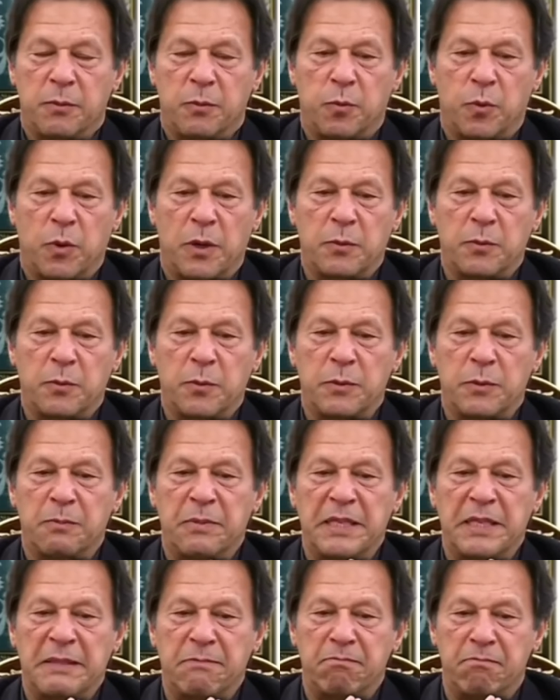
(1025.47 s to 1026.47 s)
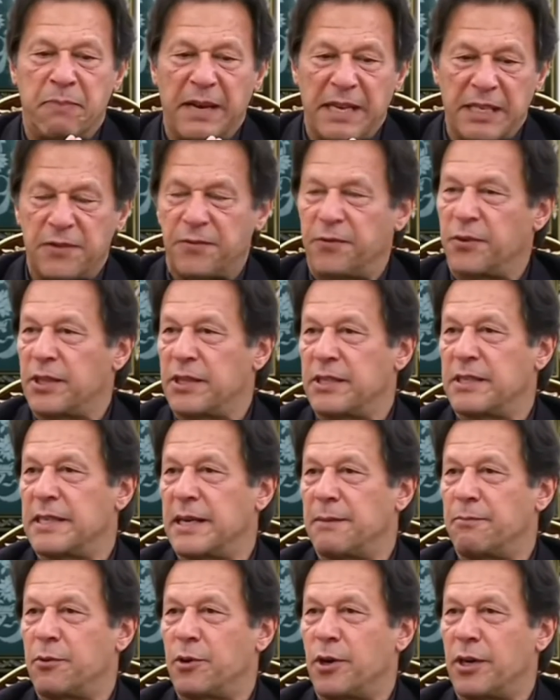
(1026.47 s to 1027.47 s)
What would be best for the
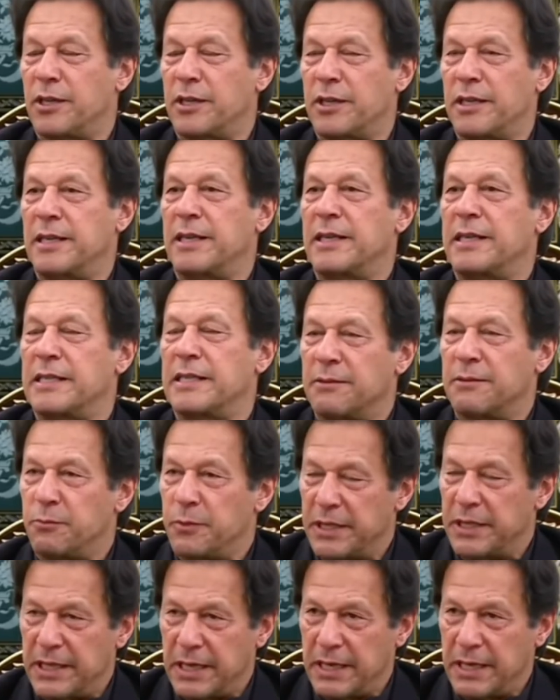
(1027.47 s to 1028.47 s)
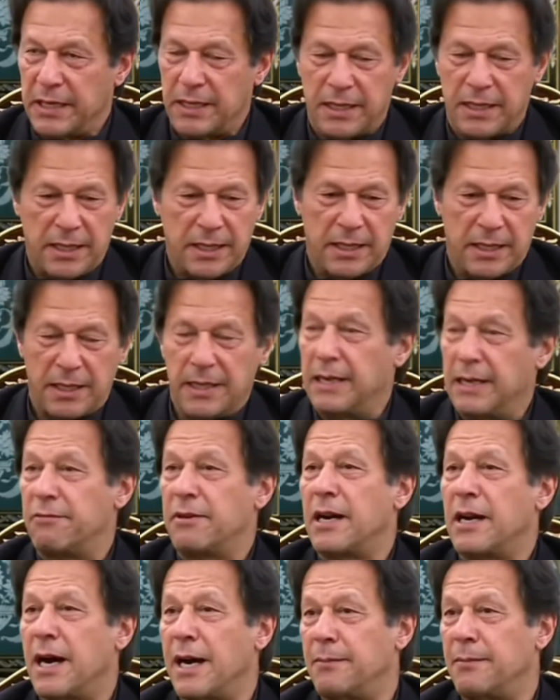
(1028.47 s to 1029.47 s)
subcontinent is if we can live
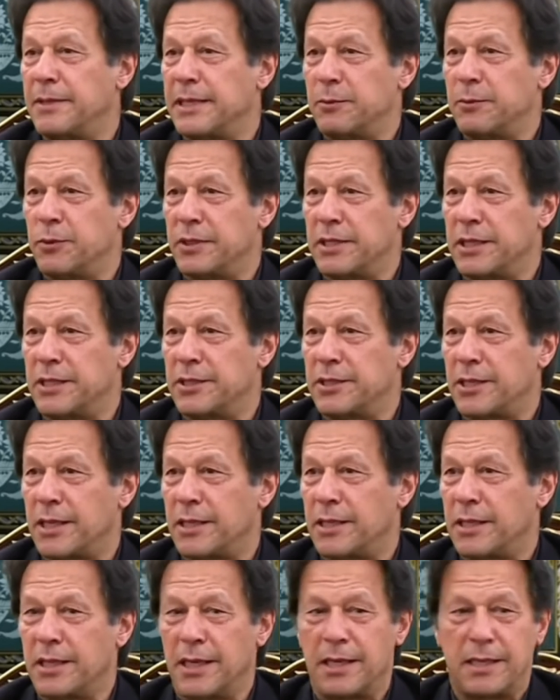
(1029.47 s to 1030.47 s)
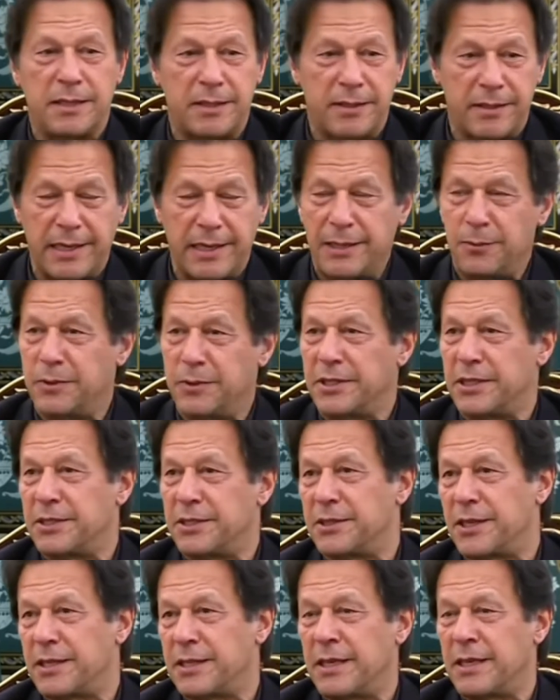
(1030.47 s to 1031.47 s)
in harmony with each other and trade with
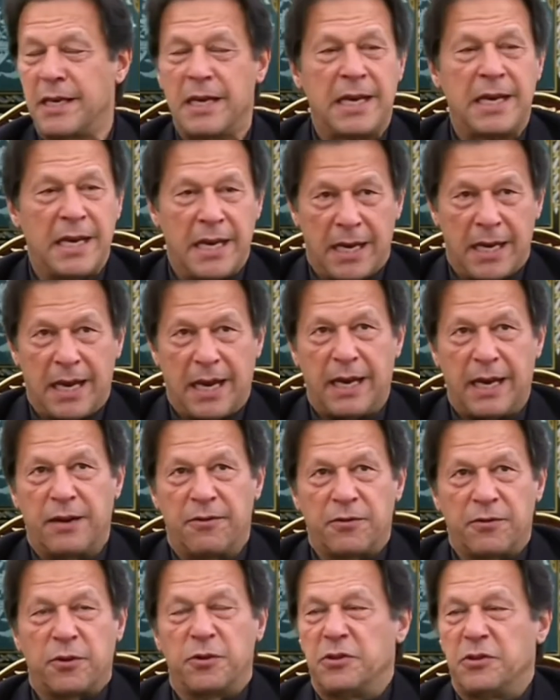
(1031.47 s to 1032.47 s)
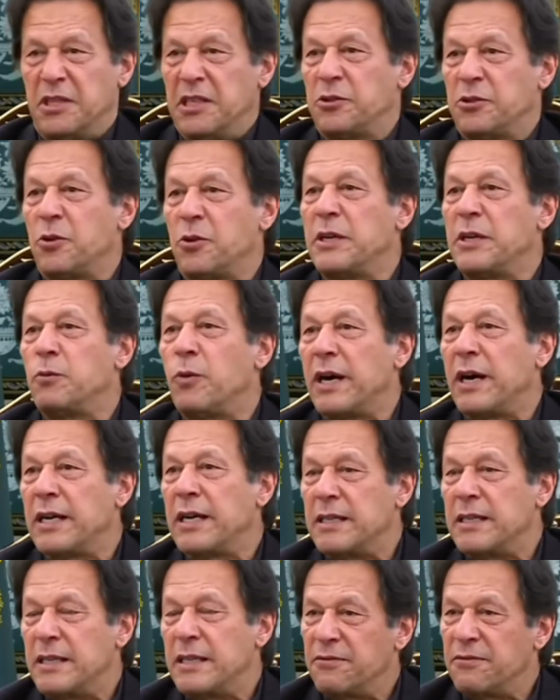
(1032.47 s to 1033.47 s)
each other. And of course, there's only
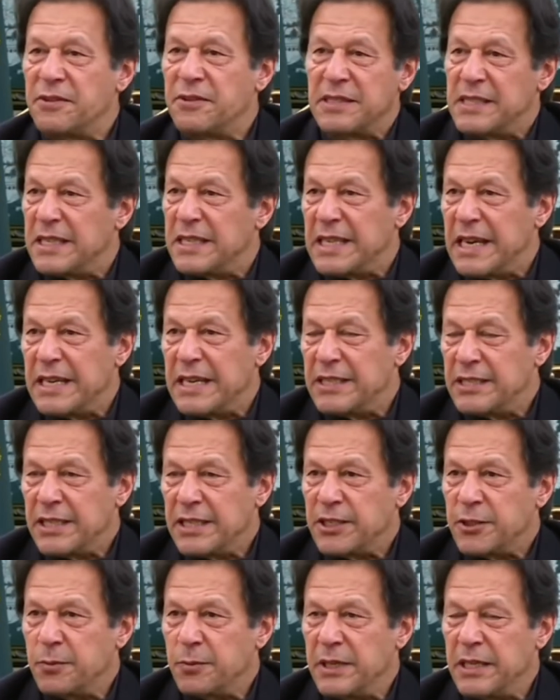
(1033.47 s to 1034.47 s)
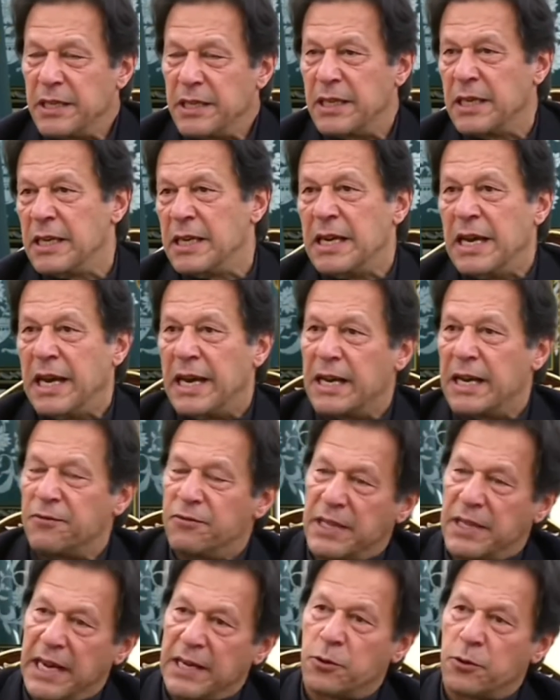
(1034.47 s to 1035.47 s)
one difference, and that is Kashmir. And
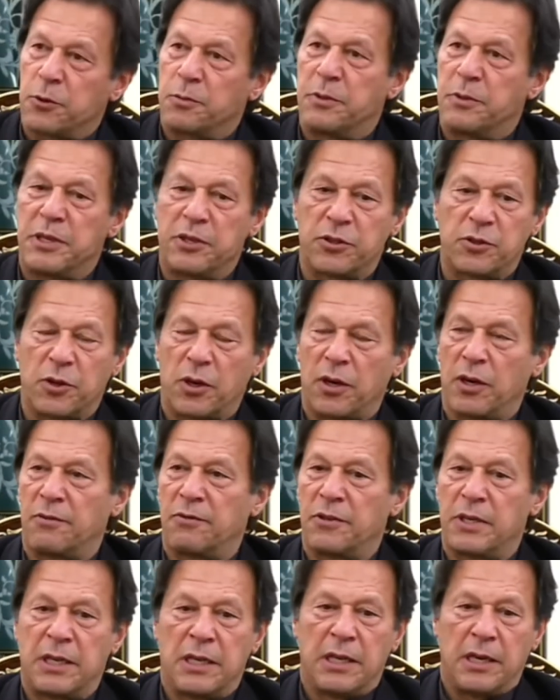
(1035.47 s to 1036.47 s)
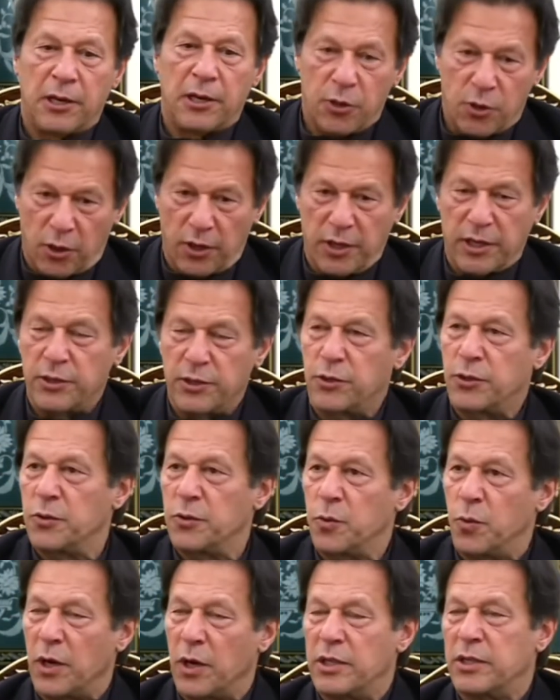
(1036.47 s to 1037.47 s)
if that could be resolved according to
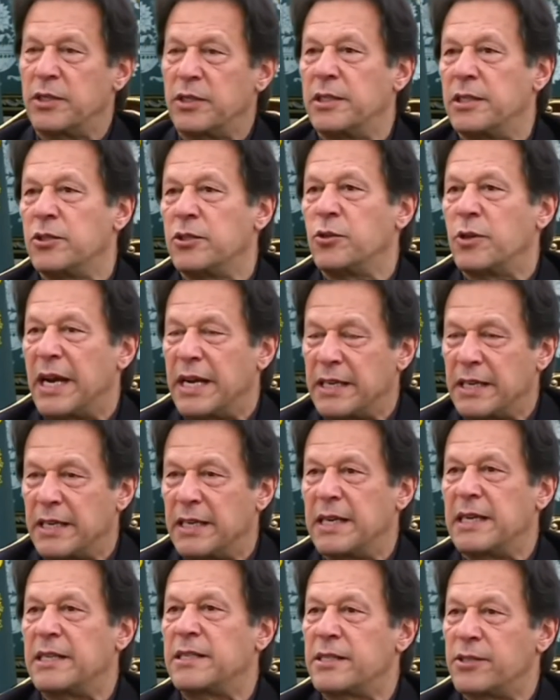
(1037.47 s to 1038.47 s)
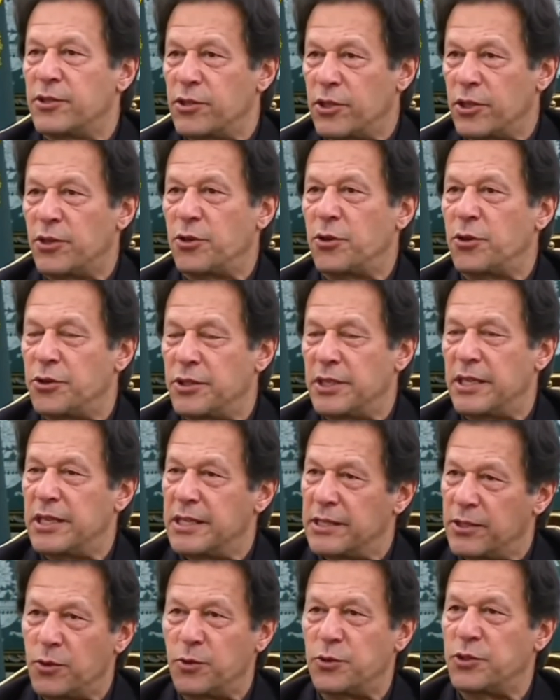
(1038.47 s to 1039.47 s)
what the United Nations Security
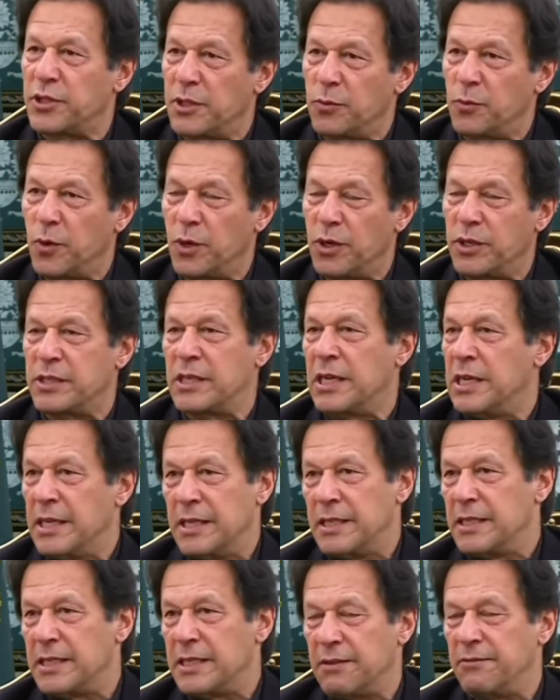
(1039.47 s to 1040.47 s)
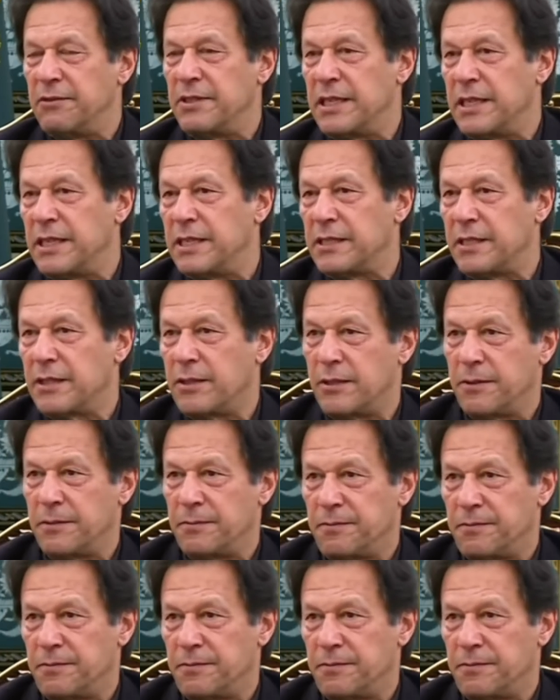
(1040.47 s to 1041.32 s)
Resolution was 70 years ago.